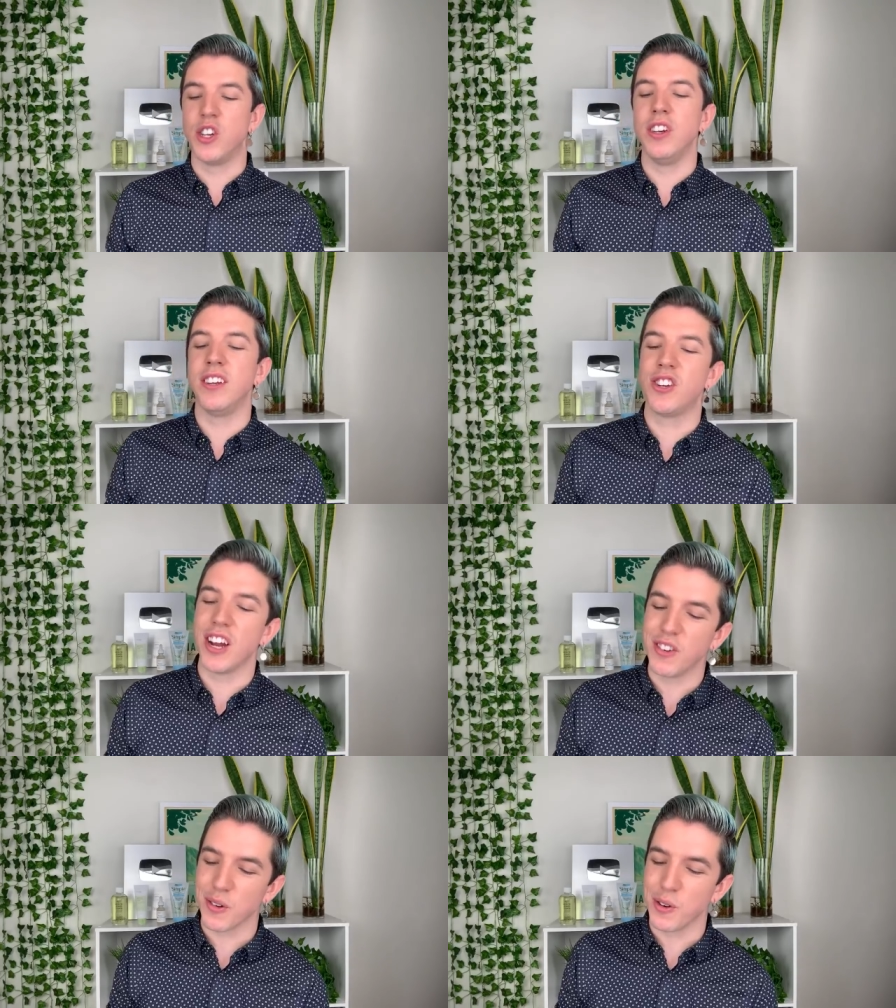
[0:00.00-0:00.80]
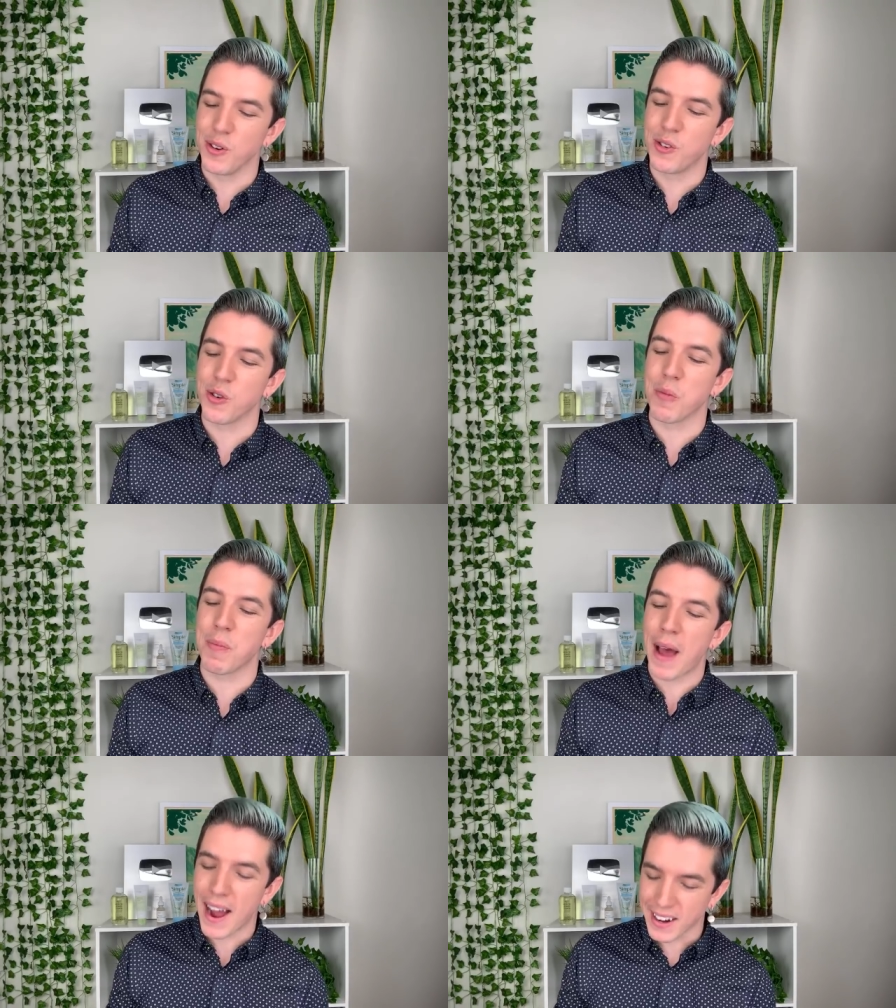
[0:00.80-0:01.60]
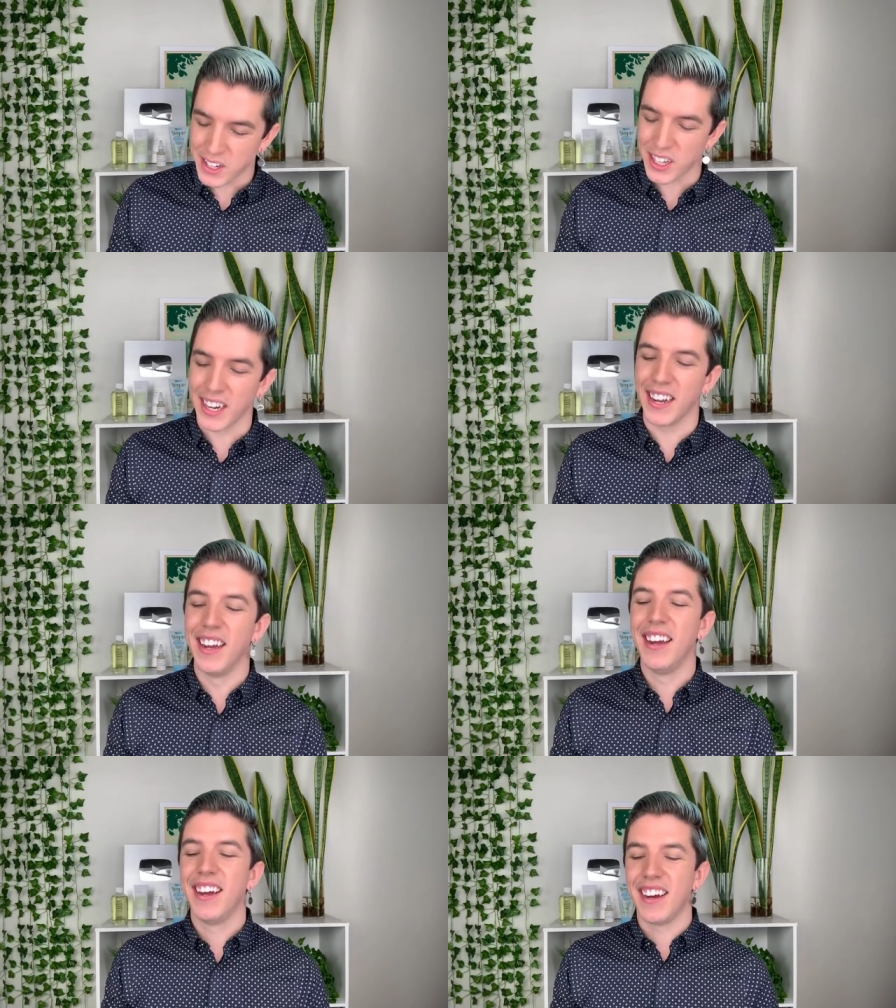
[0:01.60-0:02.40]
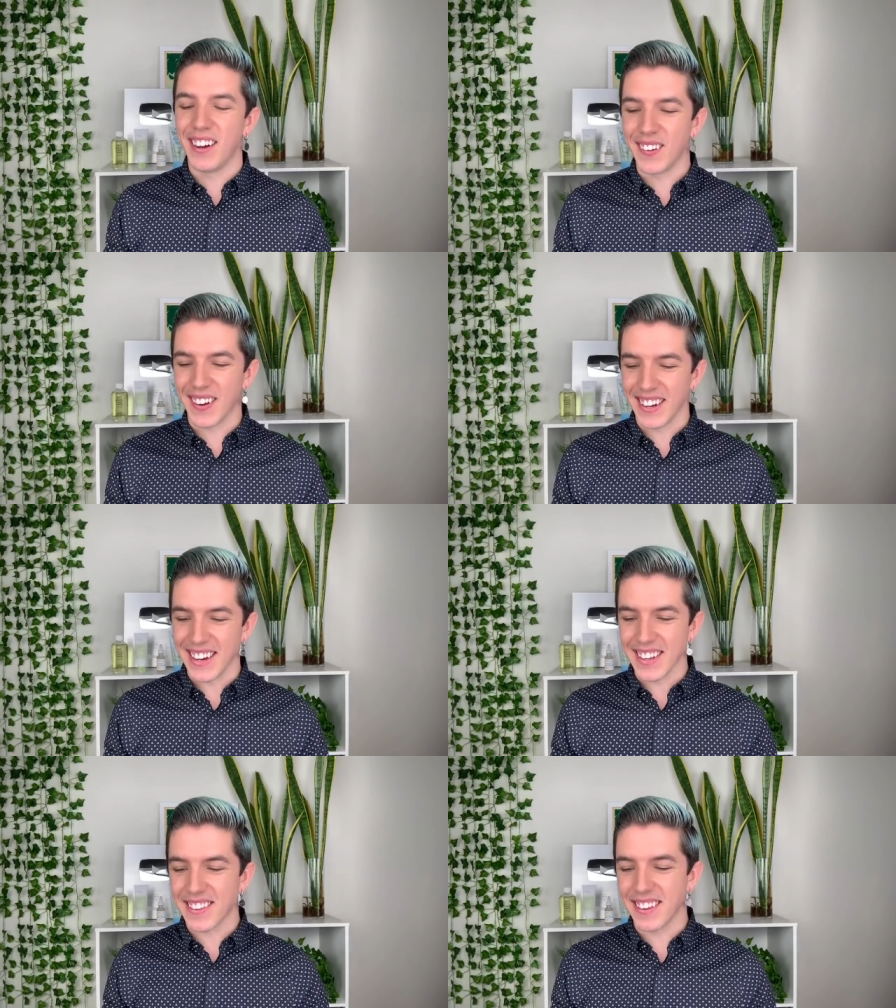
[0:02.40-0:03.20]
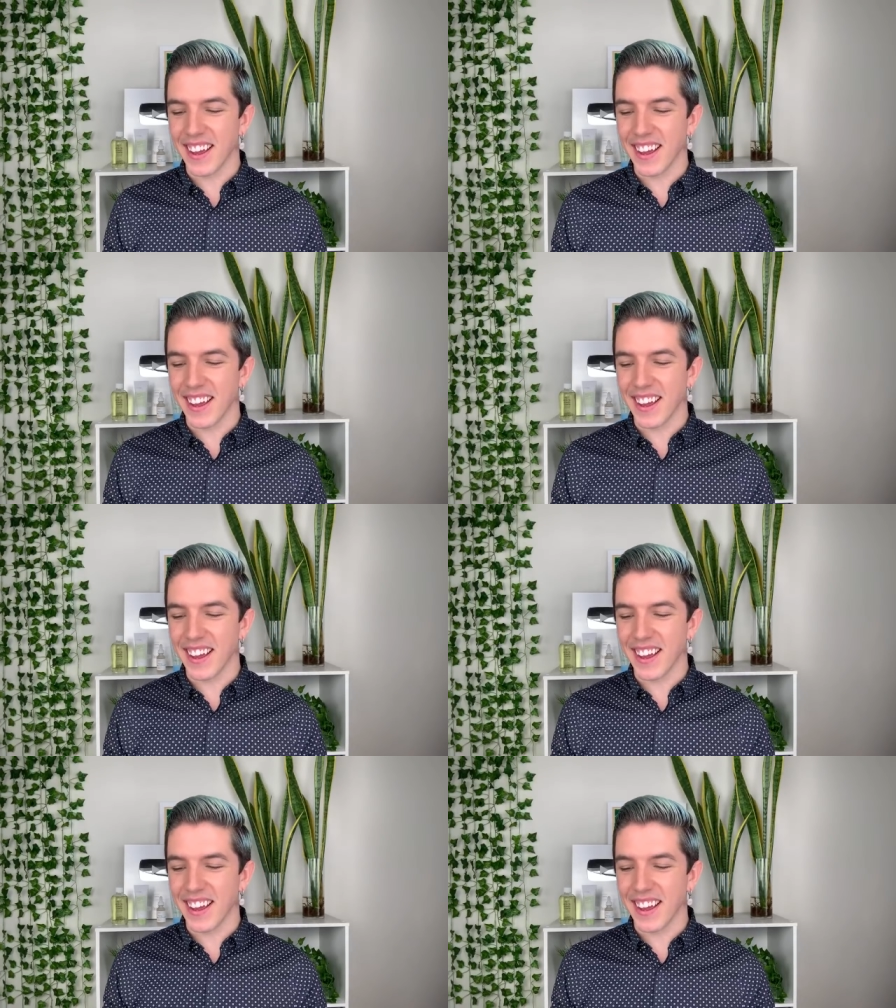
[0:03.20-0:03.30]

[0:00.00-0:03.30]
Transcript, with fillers: gender neutral packaging. Oh, goodness.